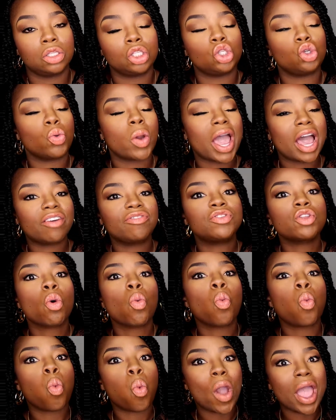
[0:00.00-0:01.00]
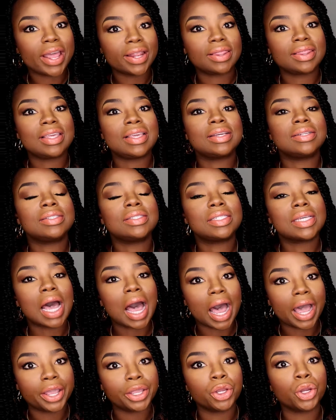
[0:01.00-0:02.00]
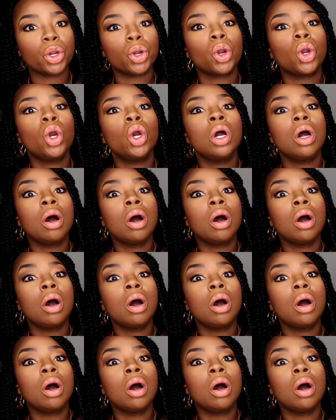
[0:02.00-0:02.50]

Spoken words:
You have to wet the entire